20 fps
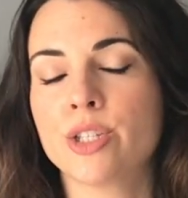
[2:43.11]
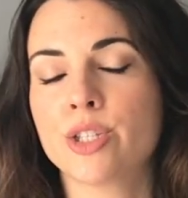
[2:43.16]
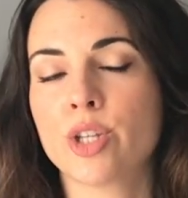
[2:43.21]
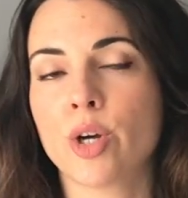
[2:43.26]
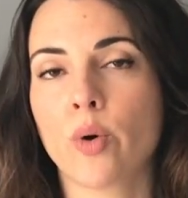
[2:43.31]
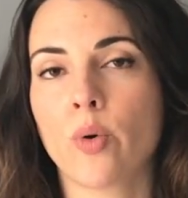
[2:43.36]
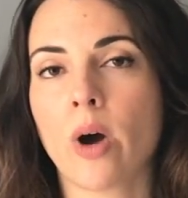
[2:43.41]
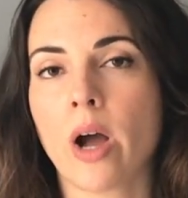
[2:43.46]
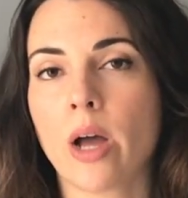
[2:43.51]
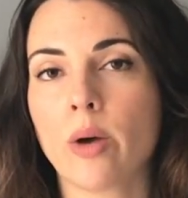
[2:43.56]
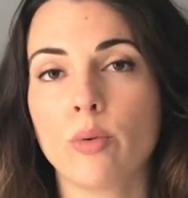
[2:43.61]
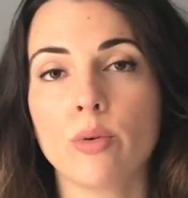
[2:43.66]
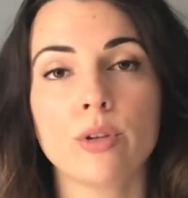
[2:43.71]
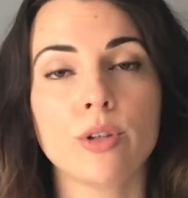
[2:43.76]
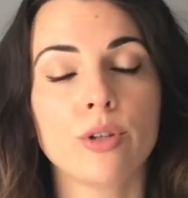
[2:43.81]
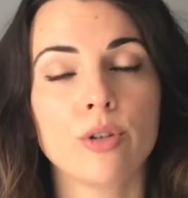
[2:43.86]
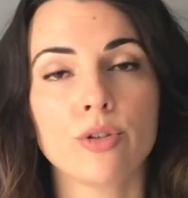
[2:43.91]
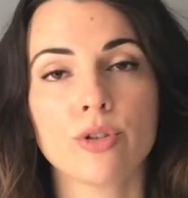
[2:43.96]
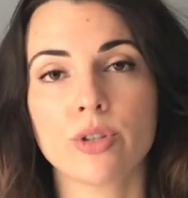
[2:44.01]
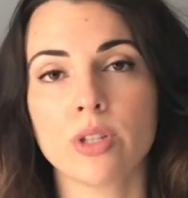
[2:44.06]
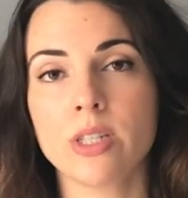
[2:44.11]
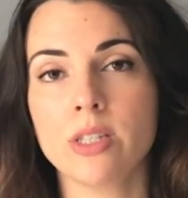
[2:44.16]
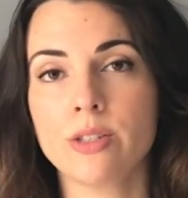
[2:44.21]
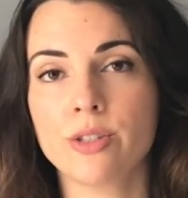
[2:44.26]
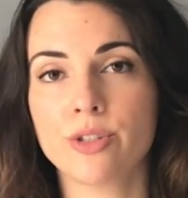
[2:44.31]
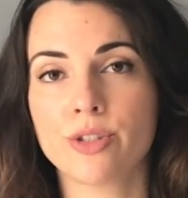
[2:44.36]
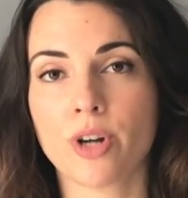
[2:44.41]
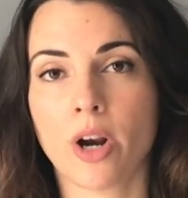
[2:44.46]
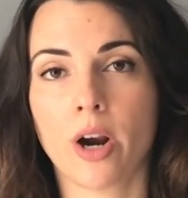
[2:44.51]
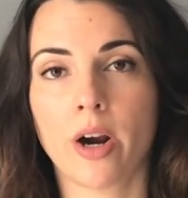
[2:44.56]
So I will usually
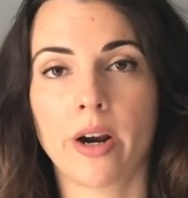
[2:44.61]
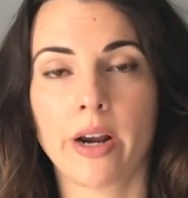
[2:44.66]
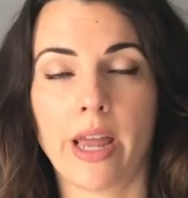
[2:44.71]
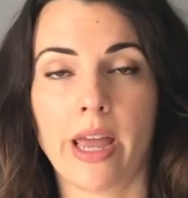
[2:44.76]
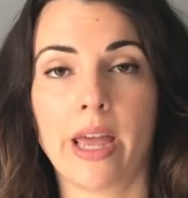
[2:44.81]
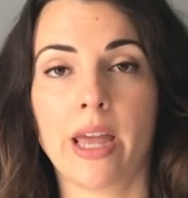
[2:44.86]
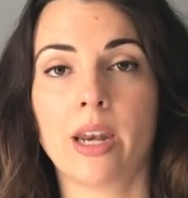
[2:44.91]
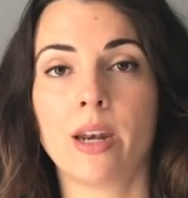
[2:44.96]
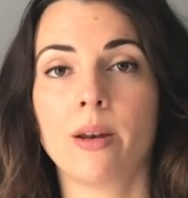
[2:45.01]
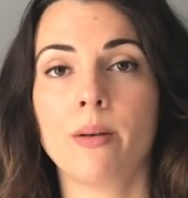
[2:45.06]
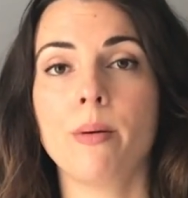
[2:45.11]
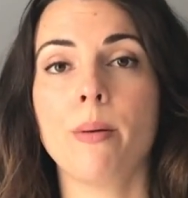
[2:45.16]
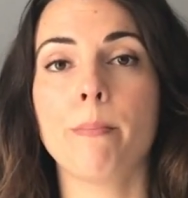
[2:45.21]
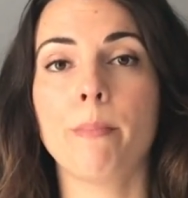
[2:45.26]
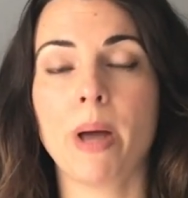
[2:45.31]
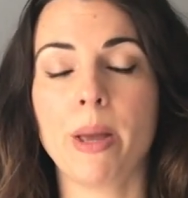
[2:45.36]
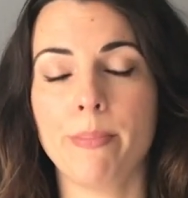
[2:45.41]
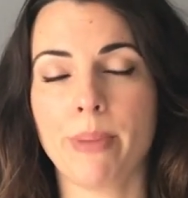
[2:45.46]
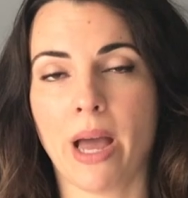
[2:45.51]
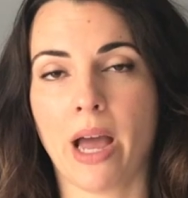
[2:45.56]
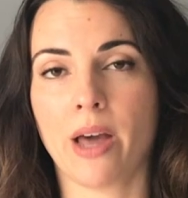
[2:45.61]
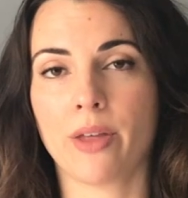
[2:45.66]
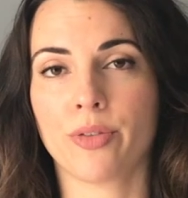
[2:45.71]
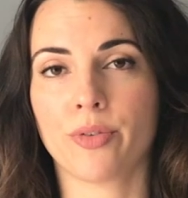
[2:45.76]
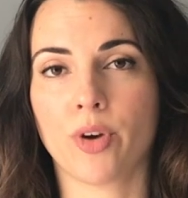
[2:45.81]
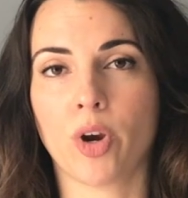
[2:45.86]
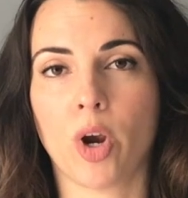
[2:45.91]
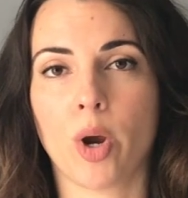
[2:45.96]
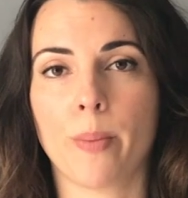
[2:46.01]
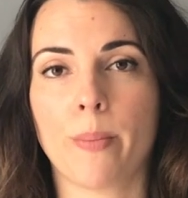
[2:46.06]
start in my
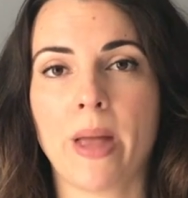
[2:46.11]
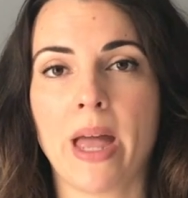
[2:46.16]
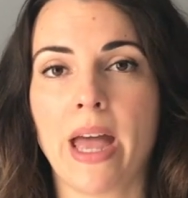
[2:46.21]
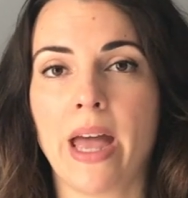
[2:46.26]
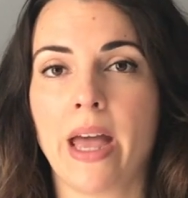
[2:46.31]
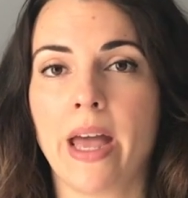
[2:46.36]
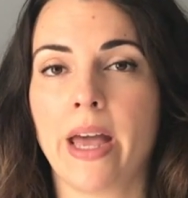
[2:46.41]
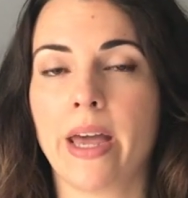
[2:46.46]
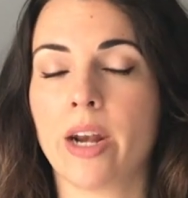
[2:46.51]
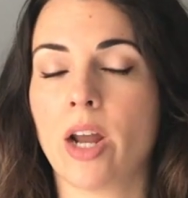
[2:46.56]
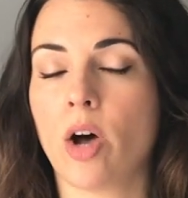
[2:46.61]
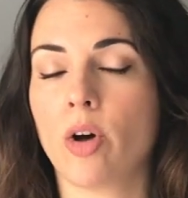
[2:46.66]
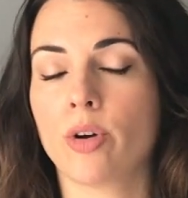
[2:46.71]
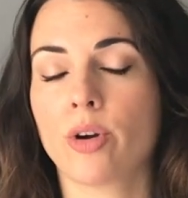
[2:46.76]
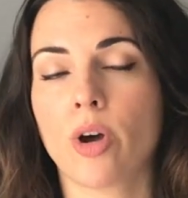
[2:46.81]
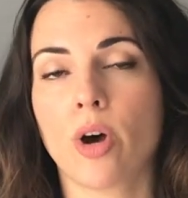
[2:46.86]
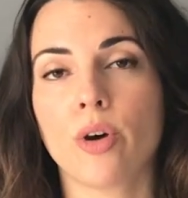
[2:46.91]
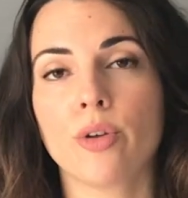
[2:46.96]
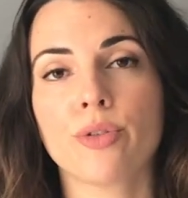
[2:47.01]
bathroom and I'll go